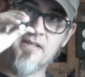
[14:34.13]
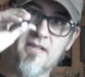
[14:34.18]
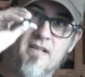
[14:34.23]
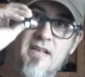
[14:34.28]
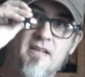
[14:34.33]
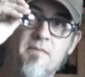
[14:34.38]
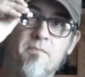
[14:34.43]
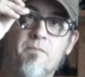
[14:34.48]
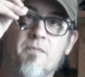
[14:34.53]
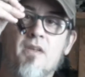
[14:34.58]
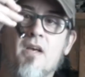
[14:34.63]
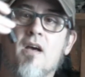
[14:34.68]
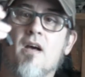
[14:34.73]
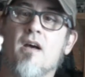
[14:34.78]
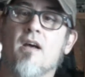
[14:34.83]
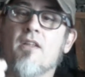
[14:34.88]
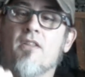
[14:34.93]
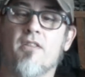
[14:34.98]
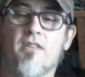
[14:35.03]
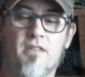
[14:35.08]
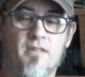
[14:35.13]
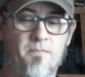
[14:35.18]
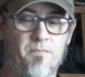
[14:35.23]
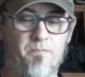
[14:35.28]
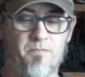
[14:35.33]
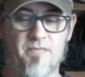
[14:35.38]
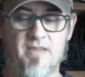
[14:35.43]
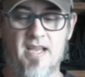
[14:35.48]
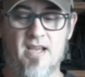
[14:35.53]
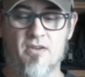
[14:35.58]
light?
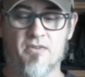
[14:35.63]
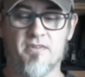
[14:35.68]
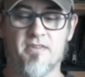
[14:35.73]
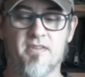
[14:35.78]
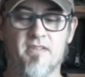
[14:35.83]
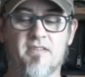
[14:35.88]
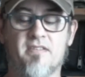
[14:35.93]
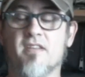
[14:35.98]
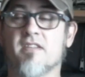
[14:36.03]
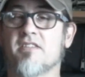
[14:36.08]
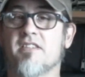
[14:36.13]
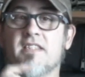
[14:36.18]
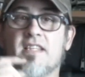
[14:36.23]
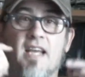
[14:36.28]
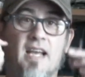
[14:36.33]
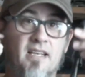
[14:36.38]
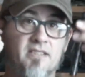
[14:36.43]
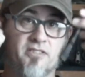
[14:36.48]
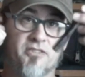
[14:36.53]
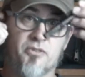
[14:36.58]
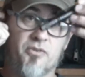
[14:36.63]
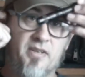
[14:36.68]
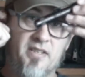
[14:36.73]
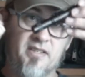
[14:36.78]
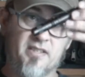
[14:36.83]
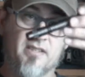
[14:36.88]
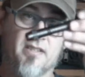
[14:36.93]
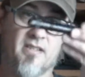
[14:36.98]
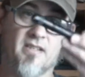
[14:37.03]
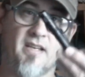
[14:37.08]
Now, this doesn't cast a great
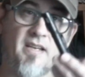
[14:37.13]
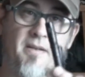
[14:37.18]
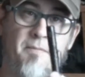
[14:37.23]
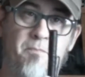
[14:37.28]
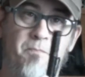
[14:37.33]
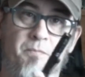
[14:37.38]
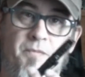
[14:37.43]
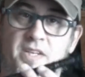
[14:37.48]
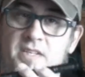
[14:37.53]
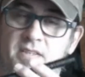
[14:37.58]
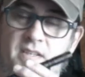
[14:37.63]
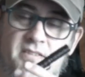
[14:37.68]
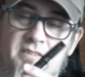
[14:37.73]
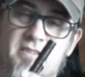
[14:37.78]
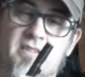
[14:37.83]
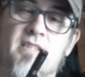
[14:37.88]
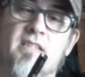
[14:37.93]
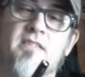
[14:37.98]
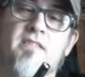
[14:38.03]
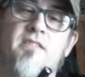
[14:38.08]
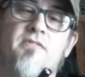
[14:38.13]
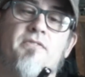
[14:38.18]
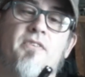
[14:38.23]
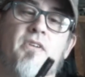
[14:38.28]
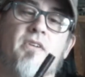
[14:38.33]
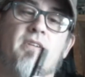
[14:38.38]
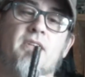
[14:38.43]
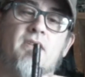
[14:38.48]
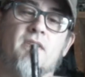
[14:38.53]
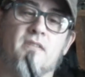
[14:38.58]
deal of light. It doesn't. It's a
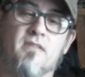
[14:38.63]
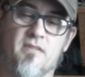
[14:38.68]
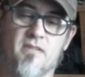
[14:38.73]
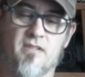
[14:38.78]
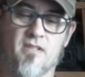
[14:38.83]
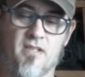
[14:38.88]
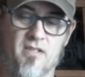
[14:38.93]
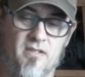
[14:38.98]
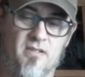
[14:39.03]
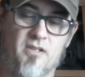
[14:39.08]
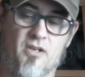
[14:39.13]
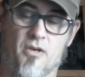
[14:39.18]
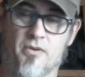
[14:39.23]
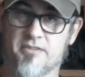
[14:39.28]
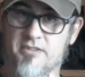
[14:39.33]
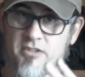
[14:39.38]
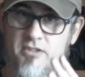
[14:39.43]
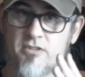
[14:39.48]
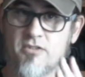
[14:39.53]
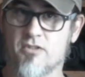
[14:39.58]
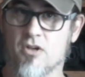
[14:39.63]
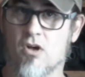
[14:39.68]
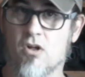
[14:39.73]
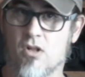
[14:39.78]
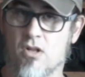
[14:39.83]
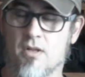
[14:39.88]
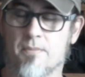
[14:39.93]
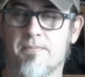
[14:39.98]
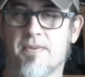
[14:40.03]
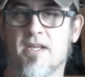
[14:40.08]
very, it's a
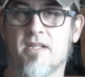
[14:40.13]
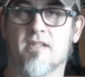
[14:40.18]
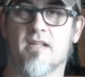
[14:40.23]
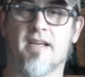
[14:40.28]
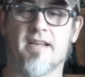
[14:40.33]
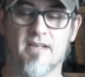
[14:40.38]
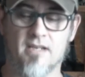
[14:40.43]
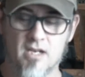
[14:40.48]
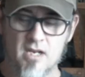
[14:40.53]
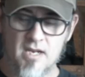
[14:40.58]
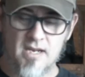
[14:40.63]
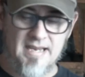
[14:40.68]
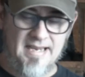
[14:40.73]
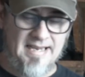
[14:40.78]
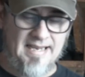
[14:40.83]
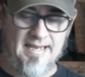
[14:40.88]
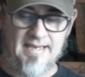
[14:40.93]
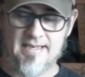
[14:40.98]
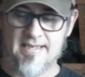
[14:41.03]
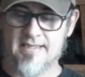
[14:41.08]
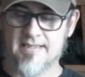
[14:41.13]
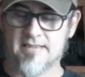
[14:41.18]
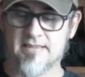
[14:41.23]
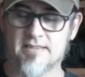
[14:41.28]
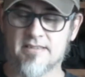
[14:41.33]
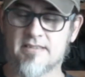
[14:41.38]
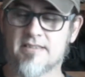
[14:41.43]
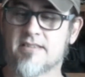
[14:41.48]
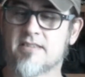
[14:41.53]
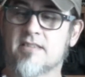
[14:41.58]
dull pen light. It
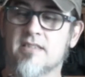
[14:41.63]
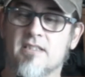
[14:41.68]
is